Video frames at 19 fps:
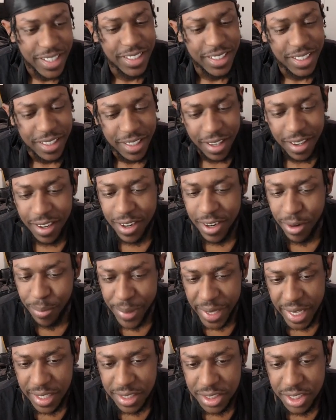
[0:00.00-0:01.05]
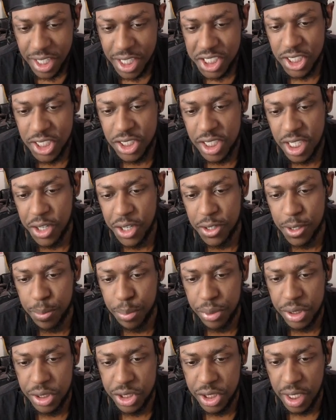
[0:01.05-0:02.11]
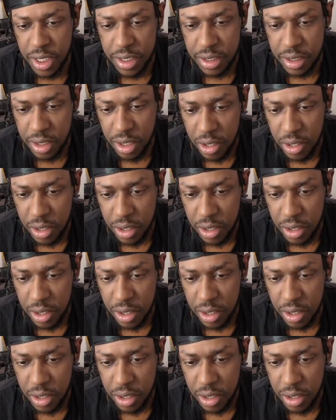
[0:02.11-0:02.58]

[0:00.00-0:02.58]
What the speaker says: Oh man, it's good to sit here and appreciate good art,